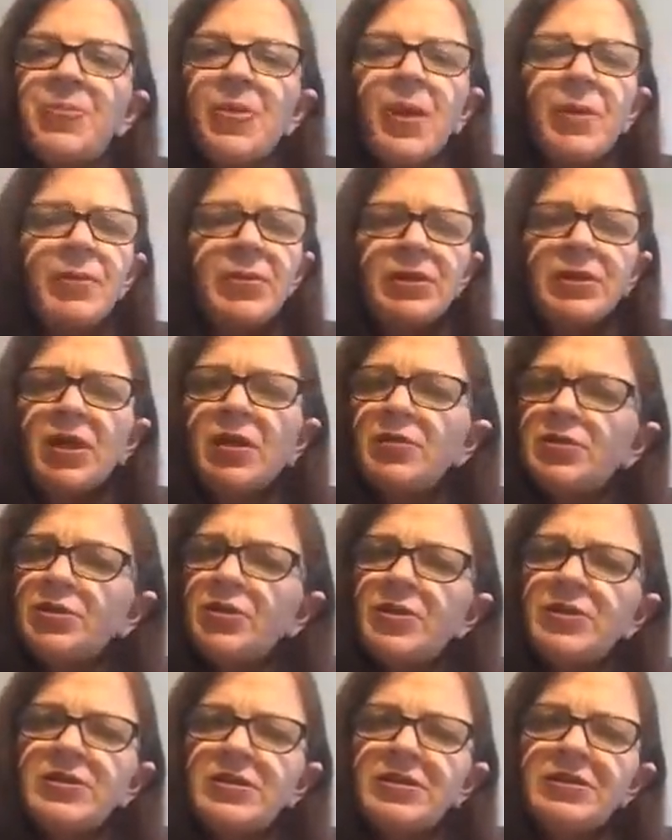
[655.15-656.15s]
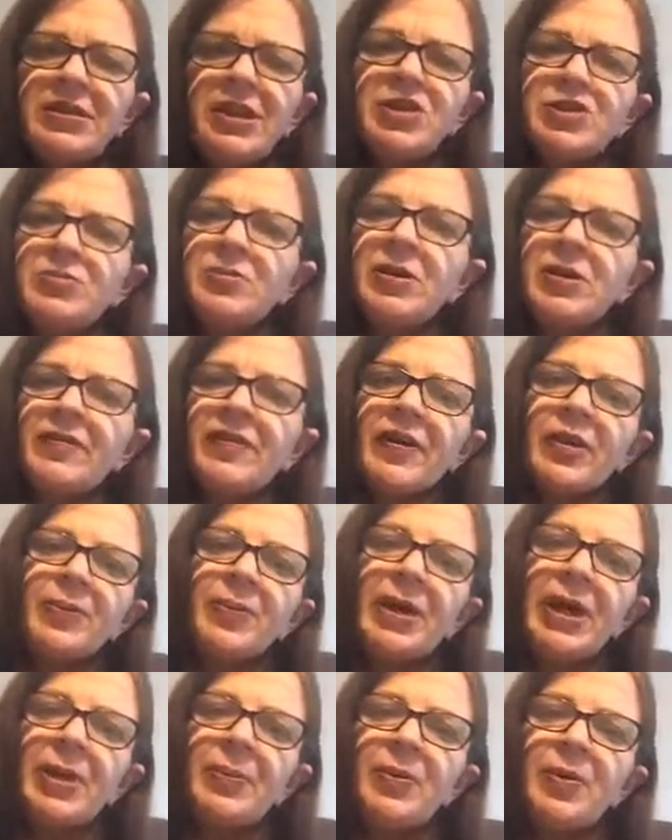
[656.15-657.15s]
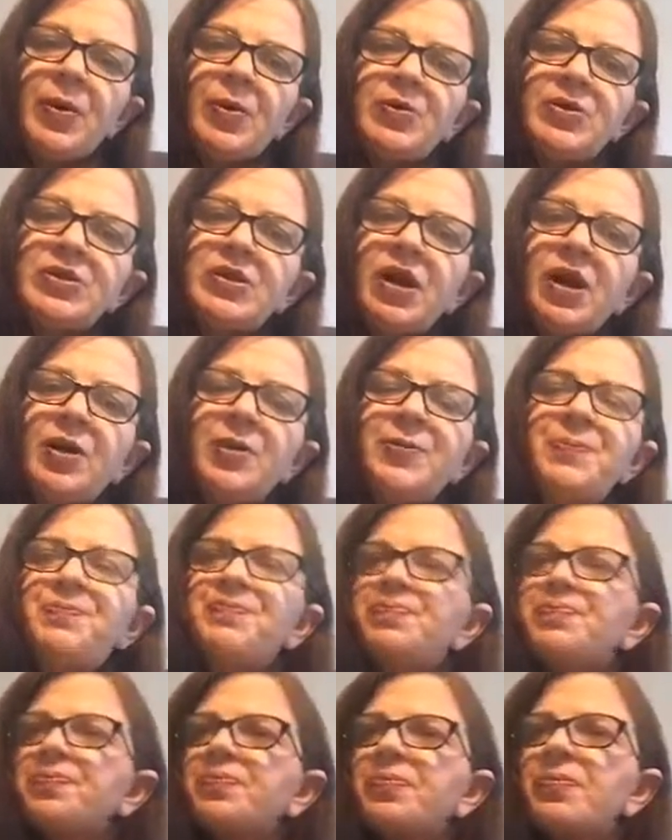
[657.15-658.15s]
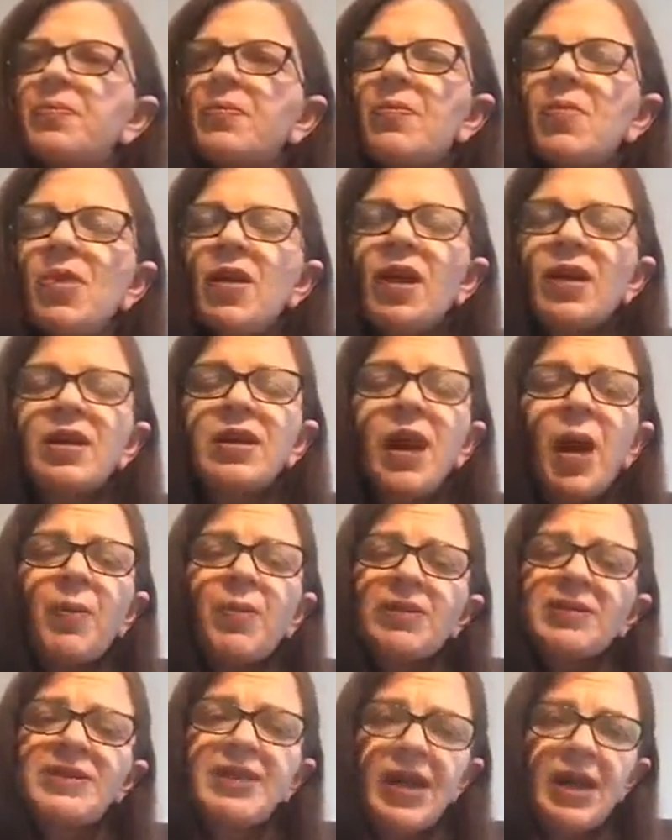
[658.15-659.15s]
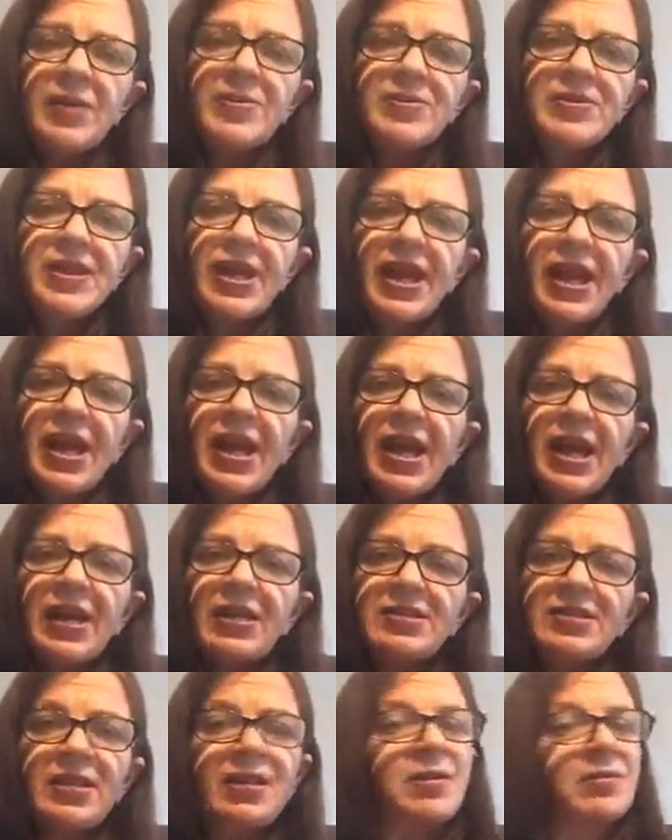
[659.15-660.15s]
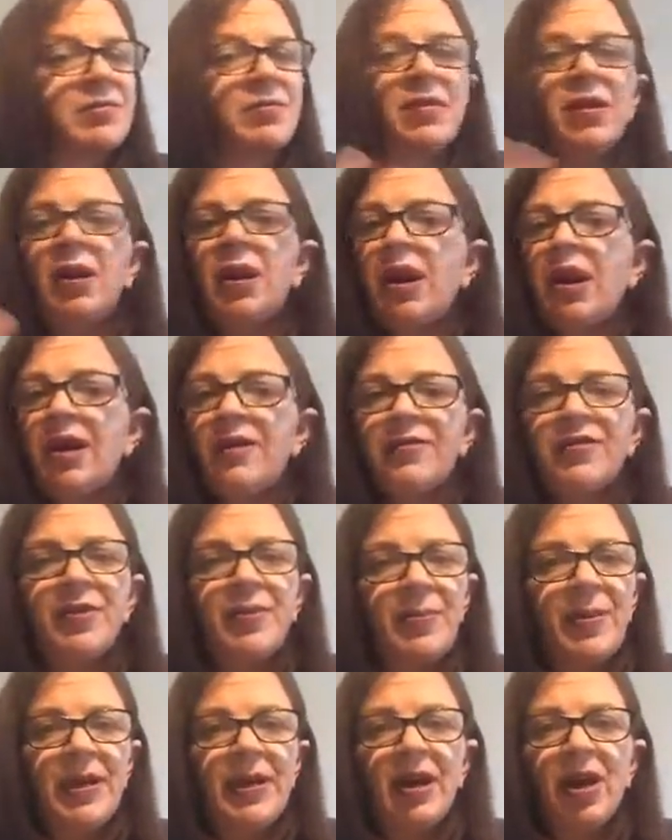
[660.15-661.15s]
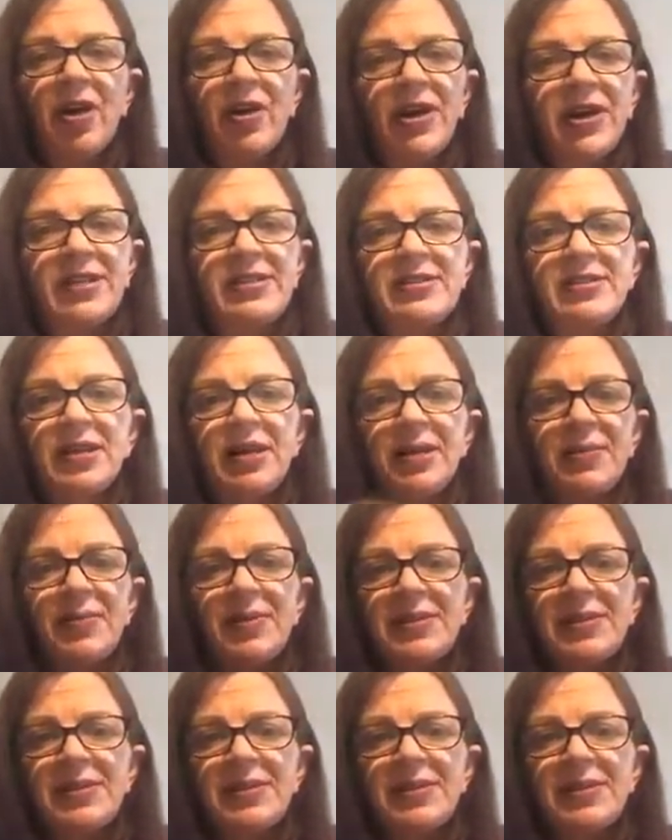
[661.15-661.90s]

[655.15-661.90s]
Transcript: but don't do it to the detriment of other people. So a couple of tips is love the be kind and be